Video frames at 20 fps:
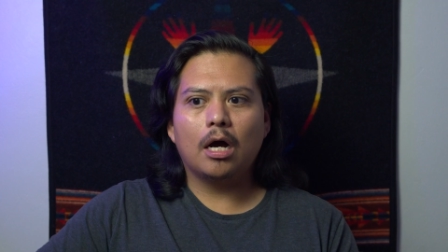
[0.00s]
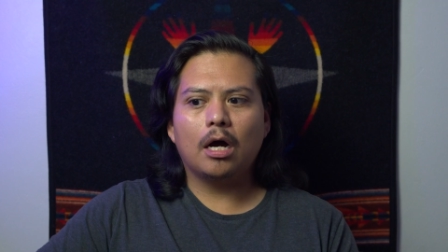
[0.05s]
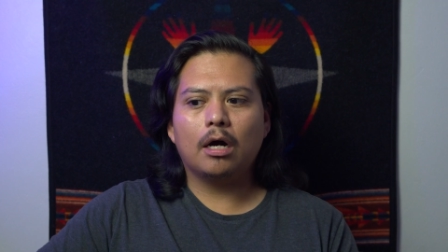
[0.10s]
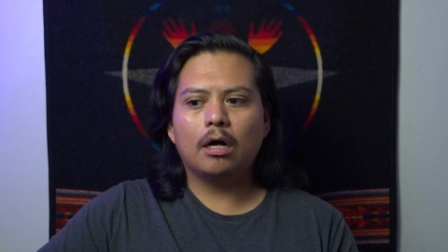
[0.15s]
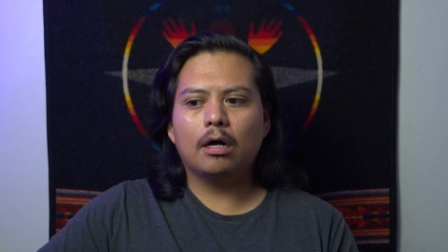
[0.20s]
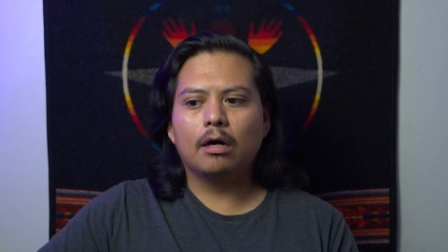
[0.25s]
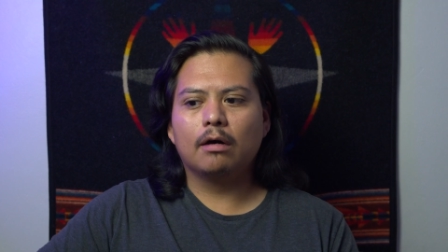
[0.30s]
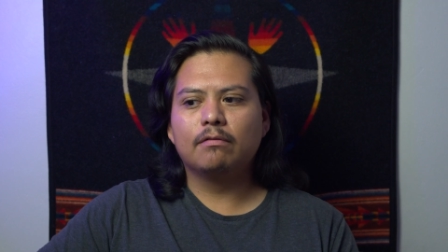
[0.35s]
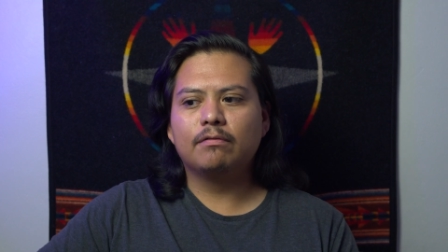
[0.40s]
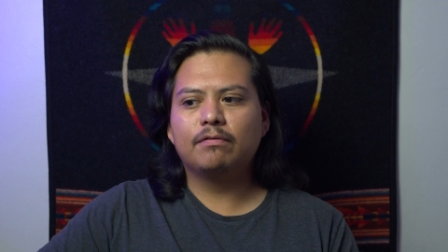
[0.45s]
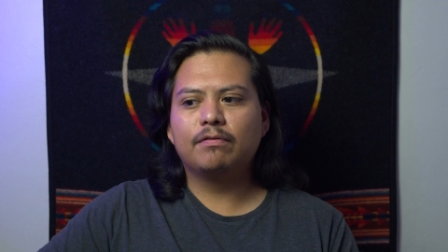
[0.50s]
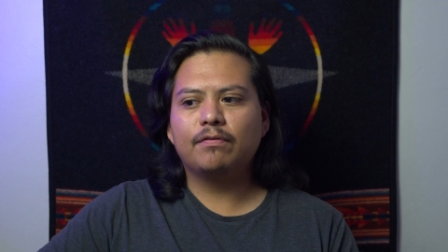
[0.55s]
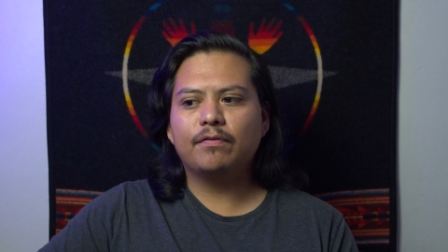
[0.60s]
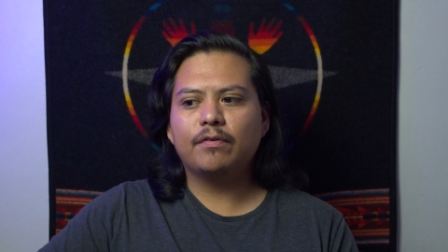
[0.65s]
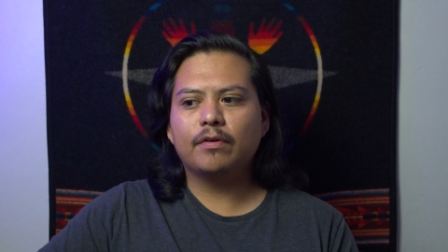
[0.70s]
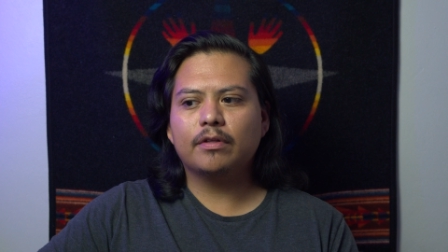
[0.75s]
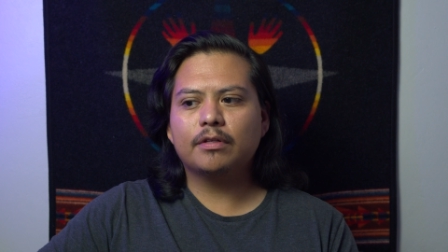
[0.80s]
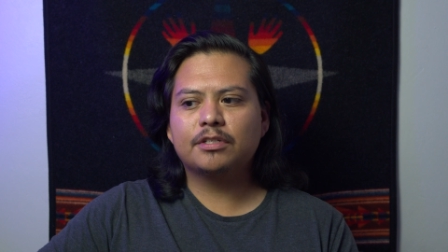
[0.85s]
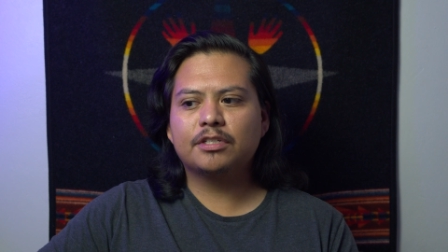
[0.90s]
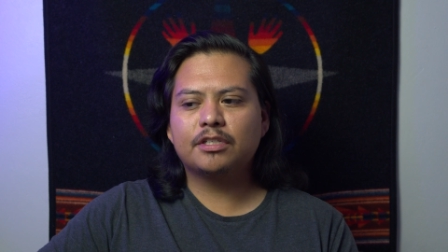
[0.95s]
of
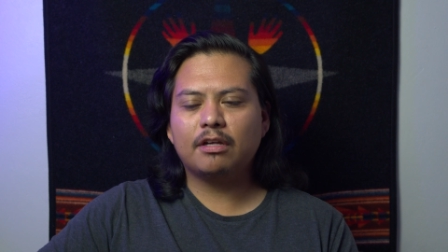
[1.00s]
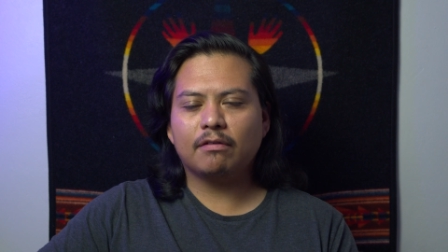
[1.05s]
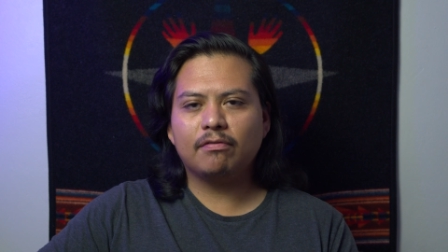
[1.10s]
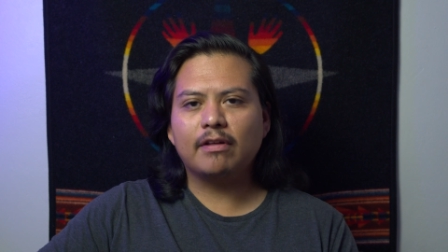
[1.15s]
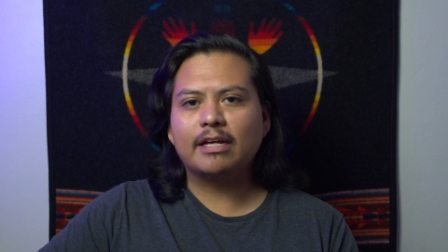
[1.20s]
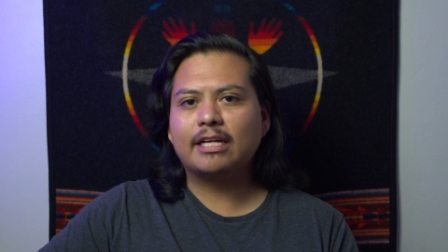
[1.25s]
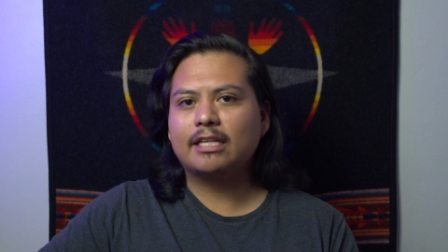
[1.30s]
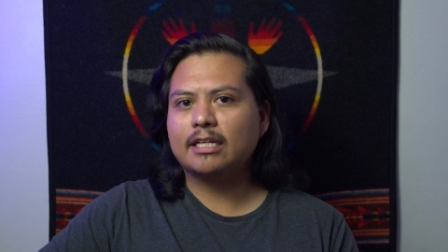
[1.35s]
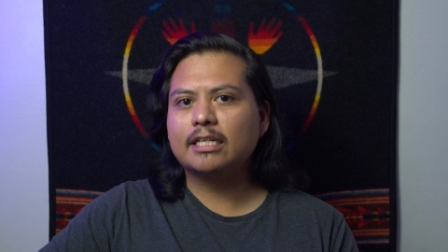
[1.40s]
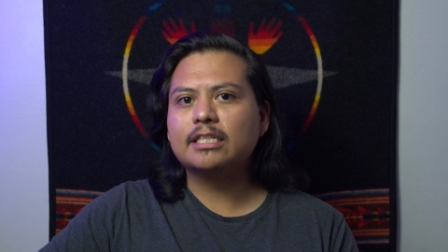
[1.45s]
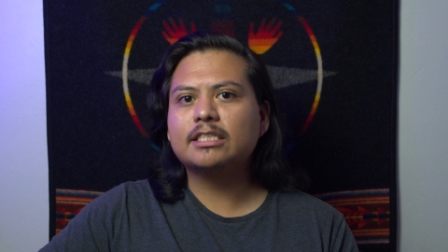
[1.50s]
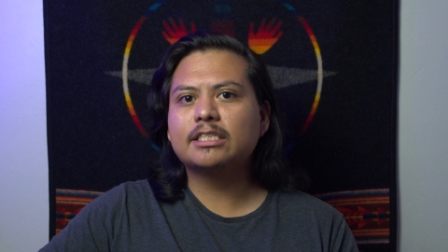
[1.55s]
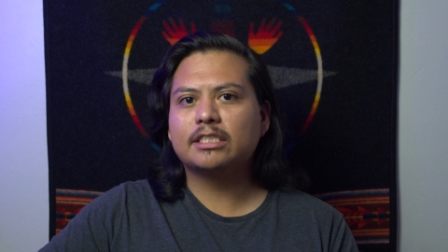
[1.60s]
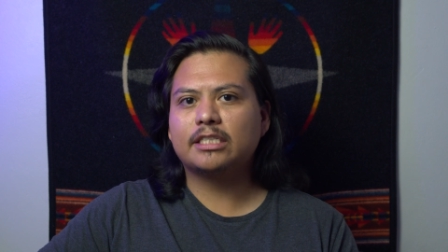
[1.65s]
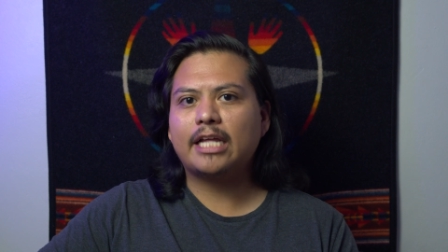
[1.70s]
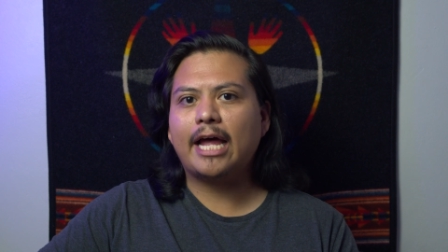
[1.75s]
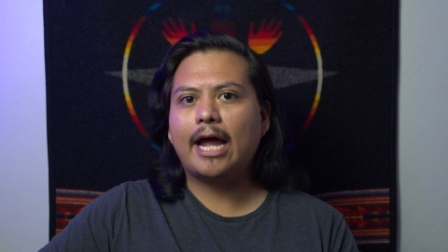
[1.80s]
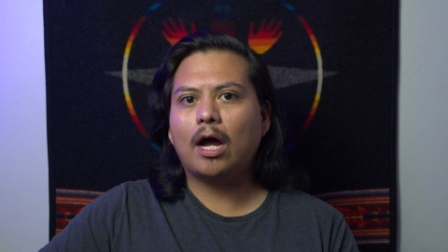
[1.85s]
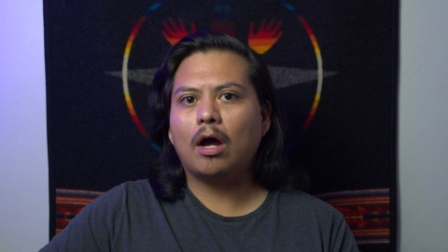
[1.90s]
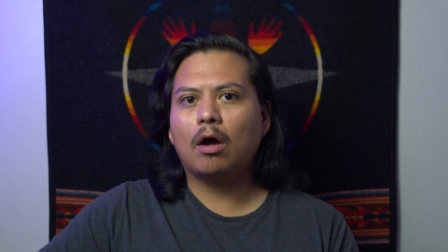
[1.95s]
stuff like this
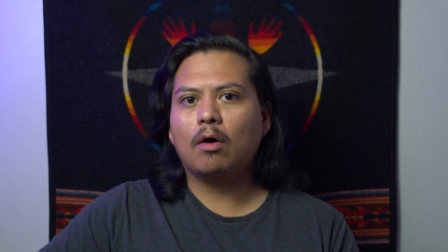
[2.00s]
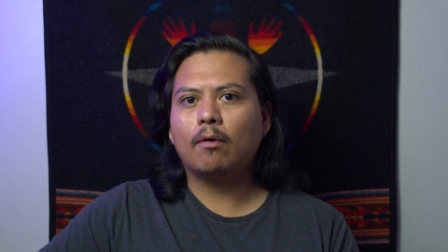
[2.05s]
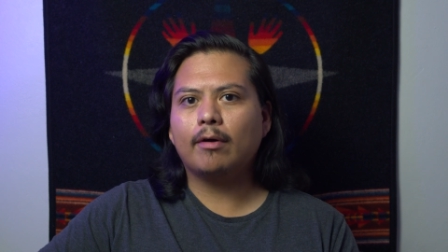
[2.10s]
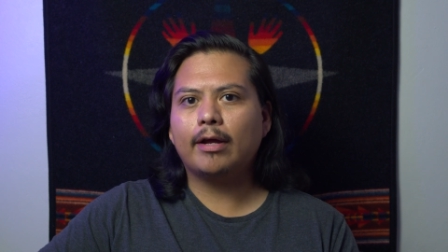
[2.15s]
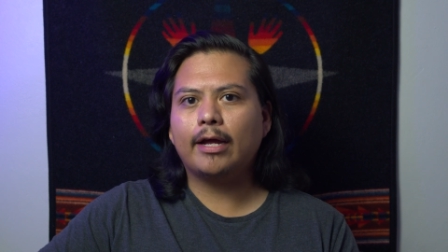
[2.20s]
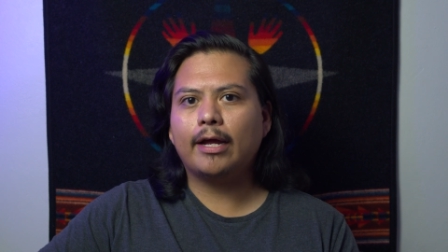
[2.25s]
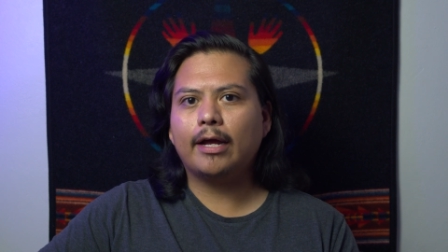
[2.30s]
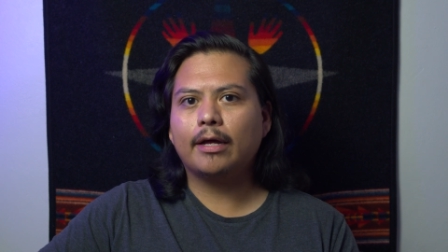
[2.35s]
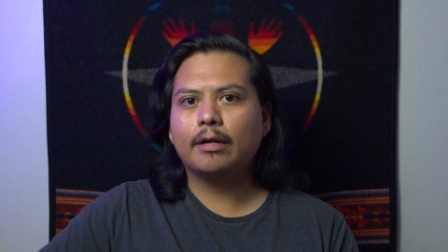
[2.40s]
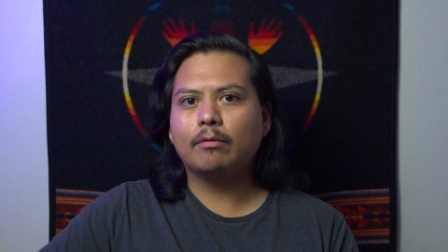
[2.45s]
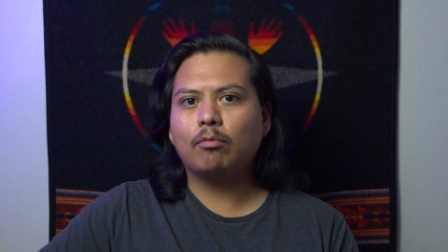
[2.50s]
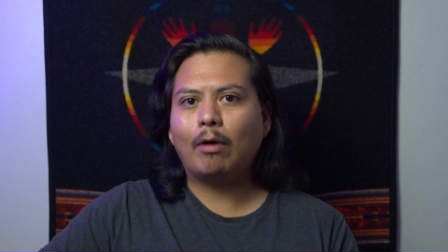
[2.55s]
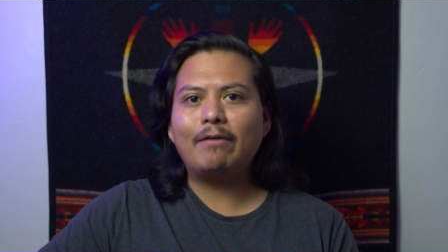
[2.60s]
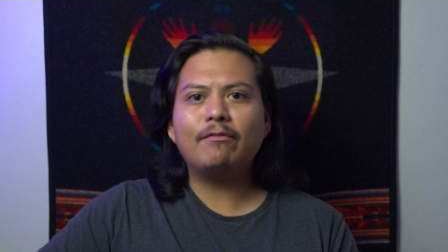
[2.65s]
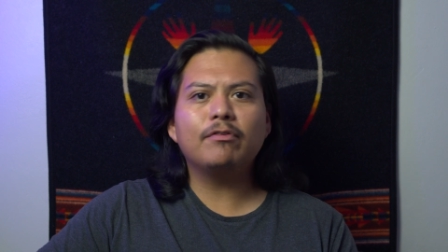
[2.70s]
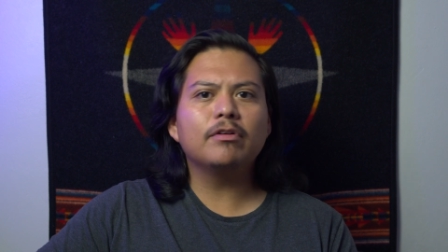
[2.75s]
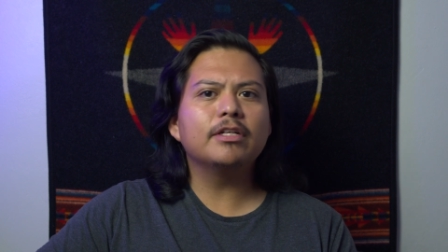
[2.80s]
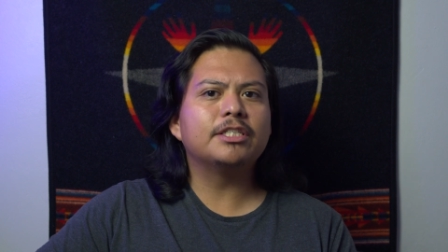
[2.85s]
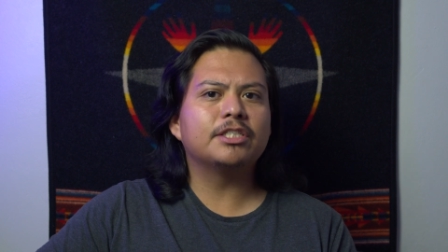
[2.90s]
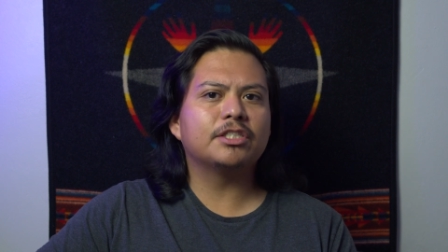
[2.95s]
now, and
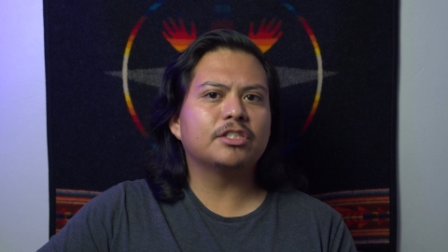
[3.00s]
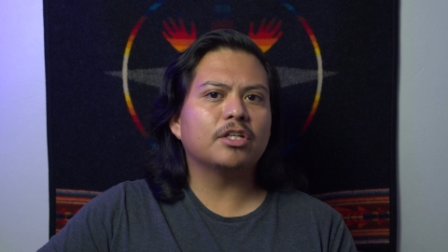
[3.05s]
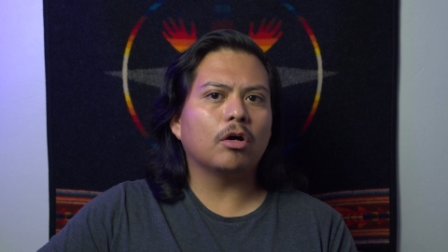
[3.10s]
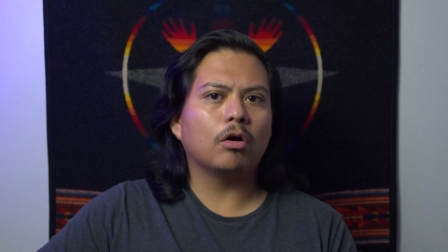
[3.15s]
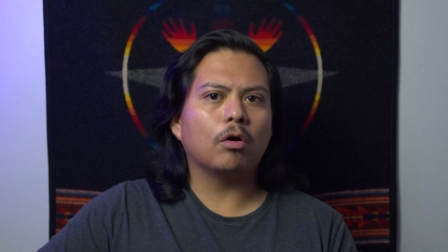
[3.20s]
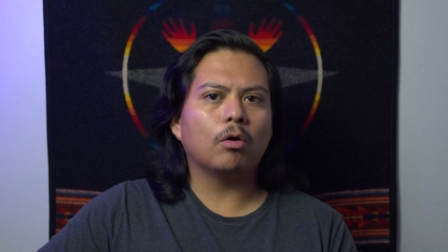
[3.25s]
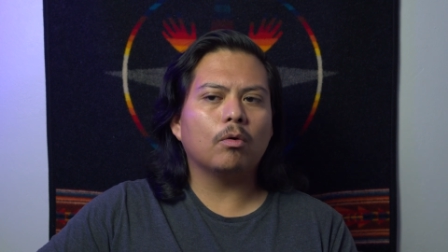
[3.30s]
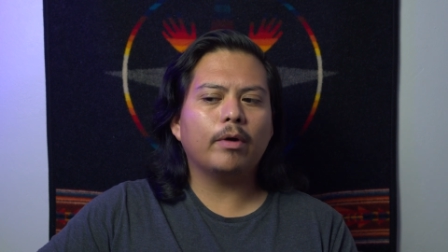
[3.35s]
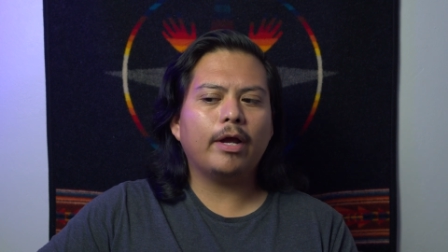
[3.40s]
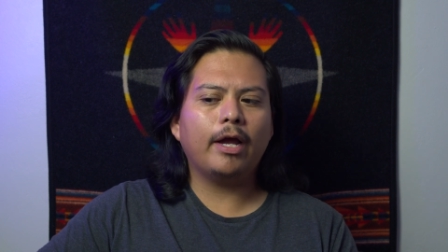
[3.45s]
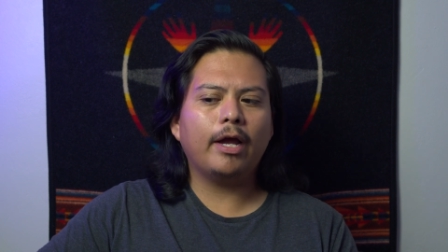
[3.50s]
rightfully so.